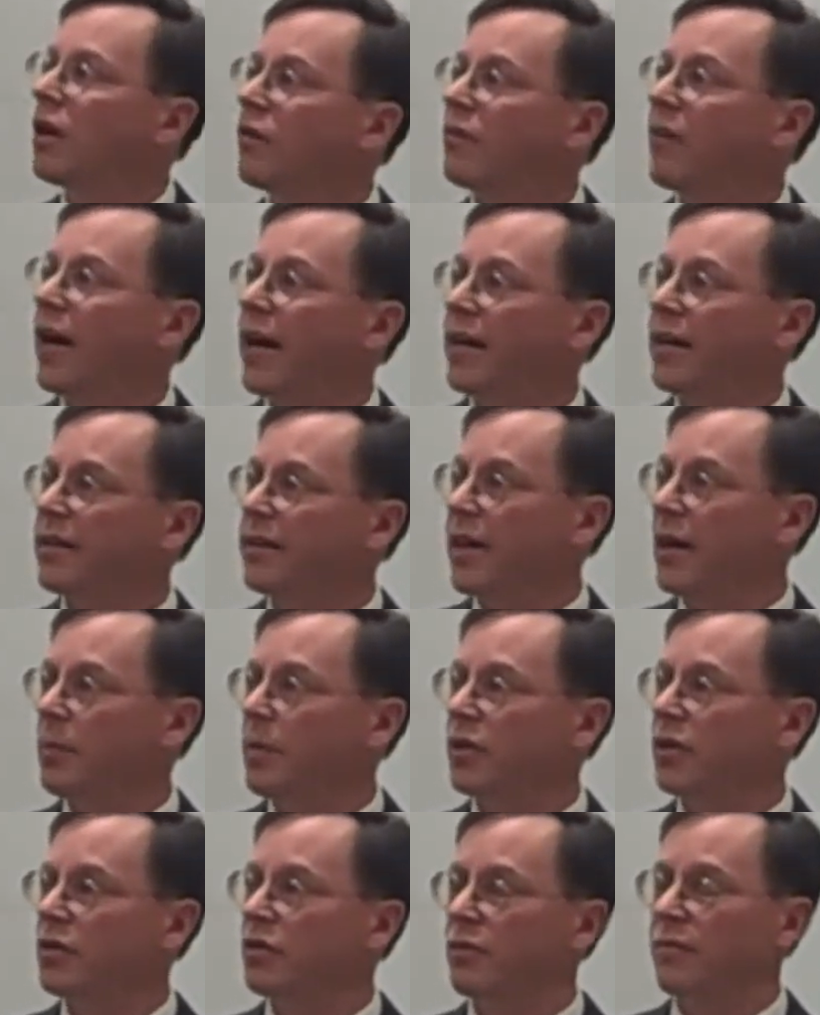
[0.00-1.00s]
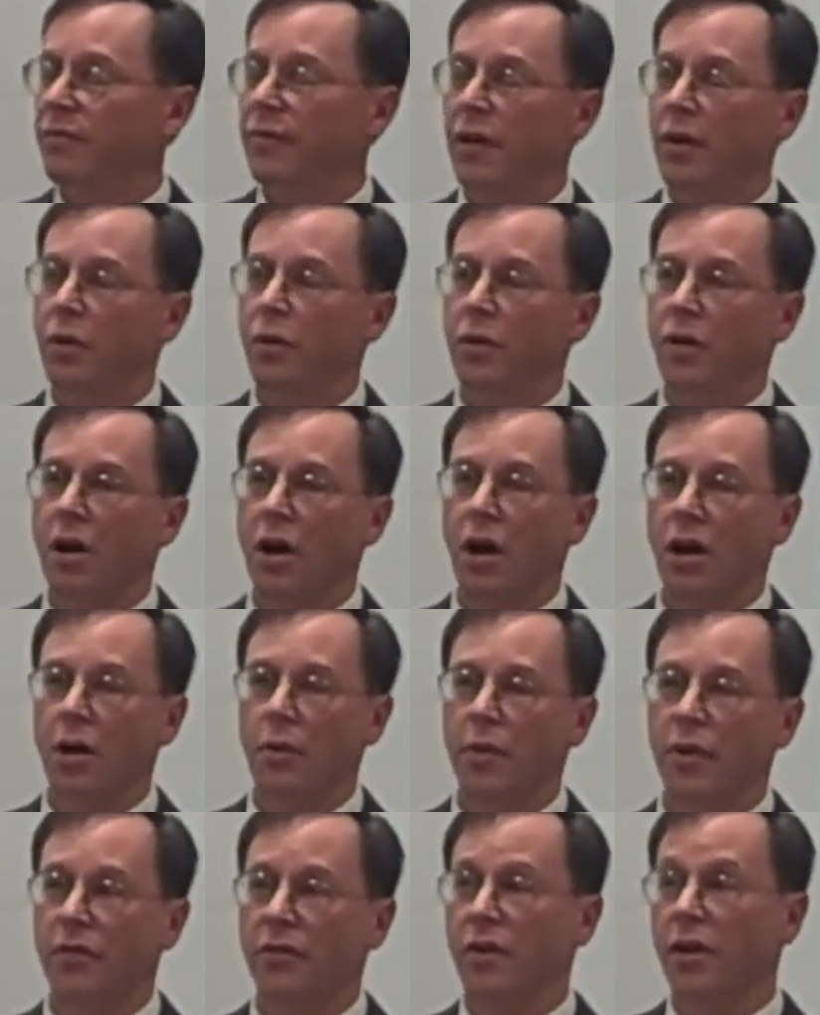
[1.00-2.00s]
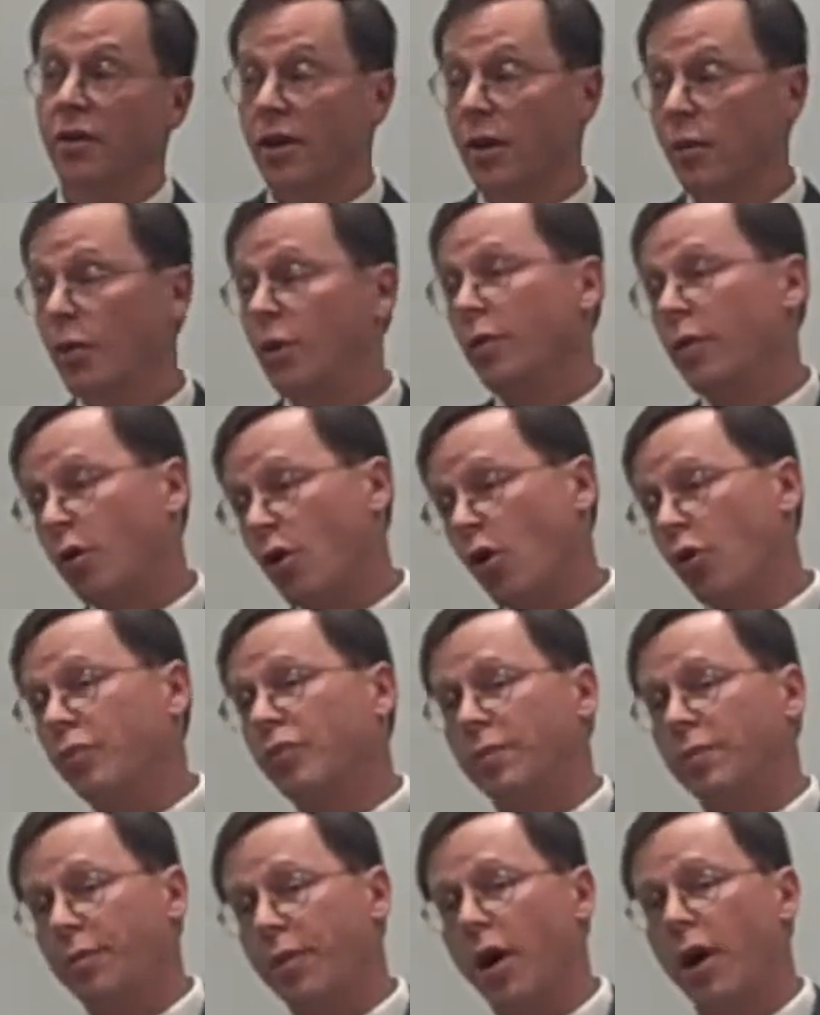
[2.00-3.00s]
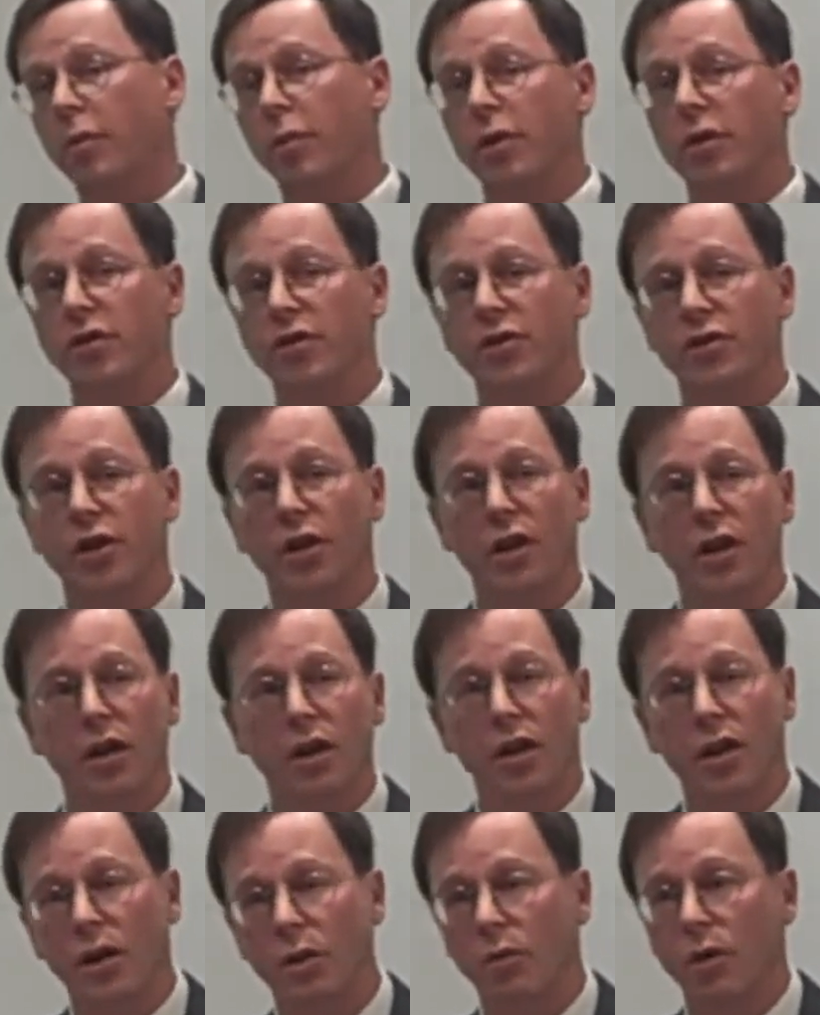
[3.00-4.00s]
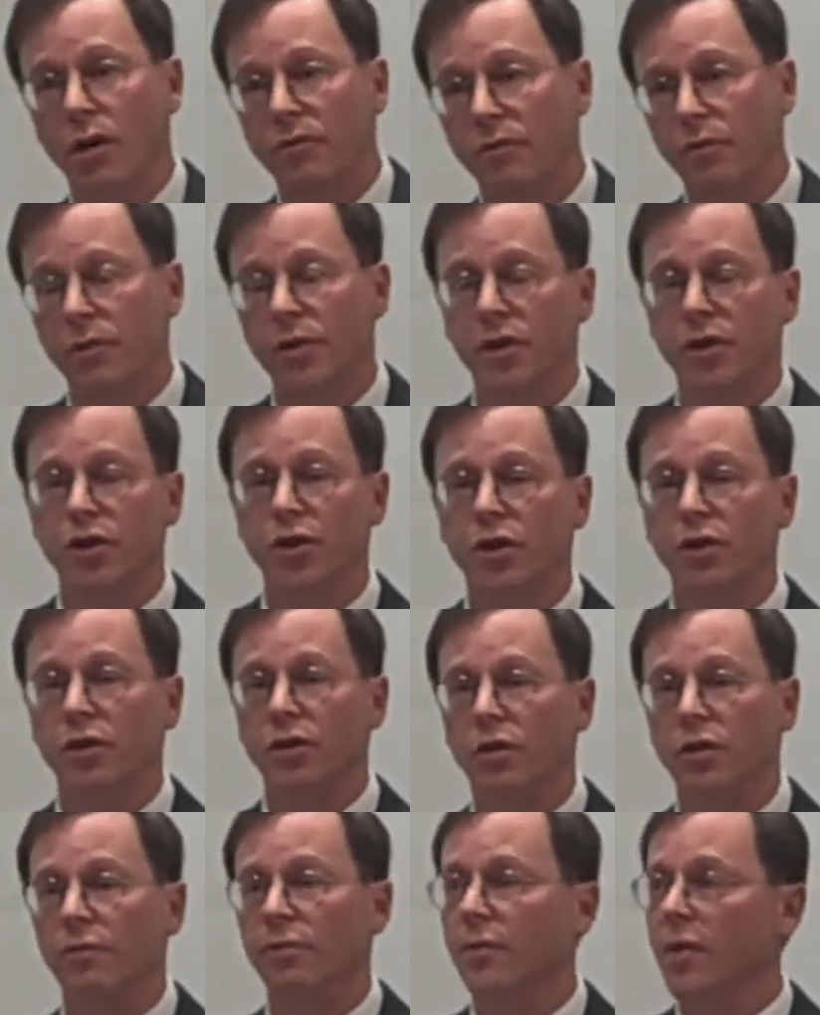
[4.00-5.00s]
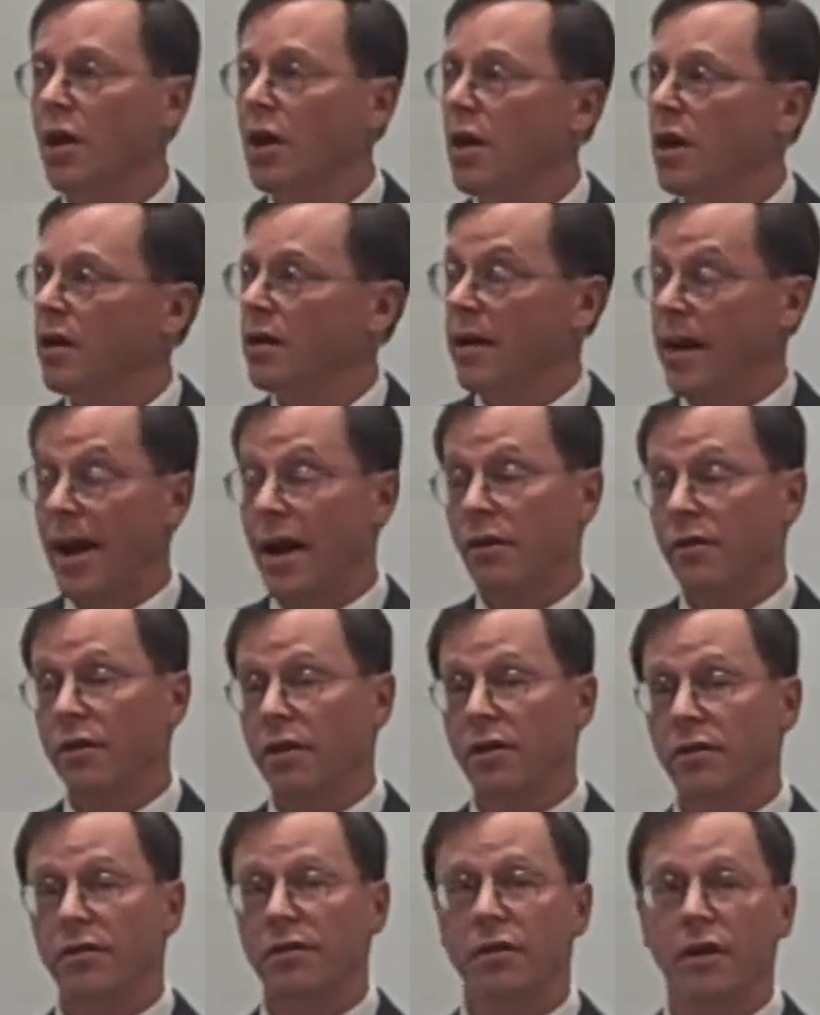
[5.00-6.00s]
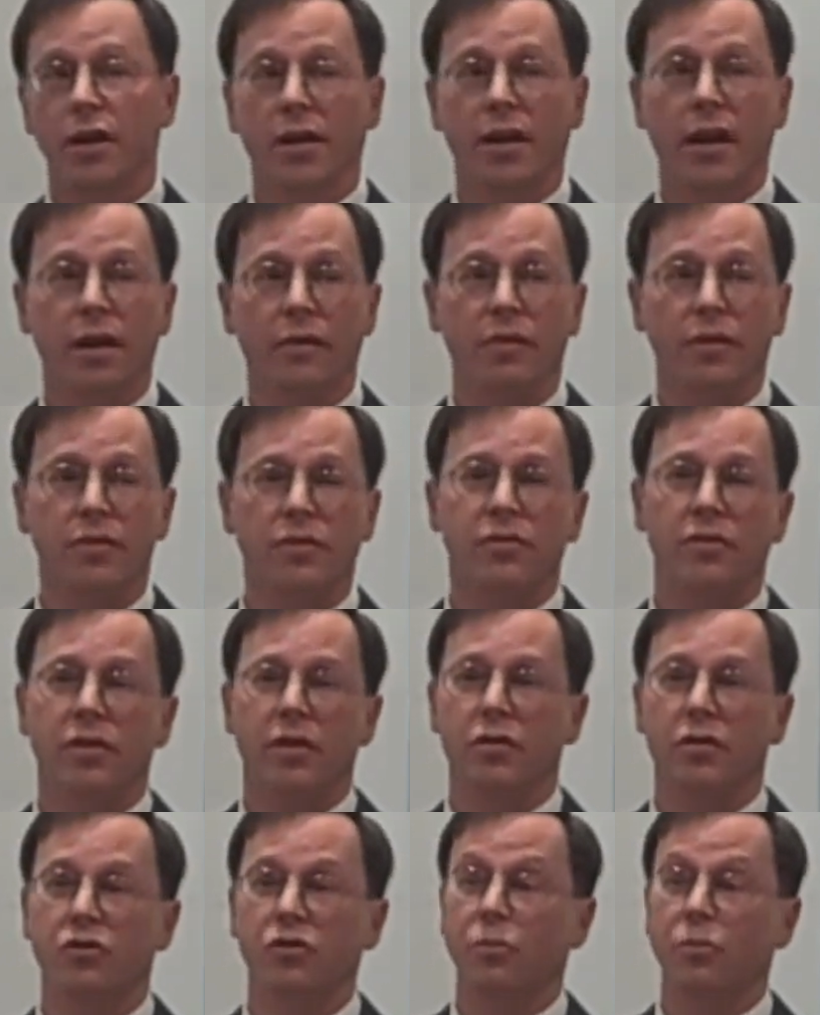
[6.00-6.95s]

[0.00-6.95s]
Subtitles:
of academics or fellow economists, and then we would hope to publish in a refereed journal. Now the internet gave us a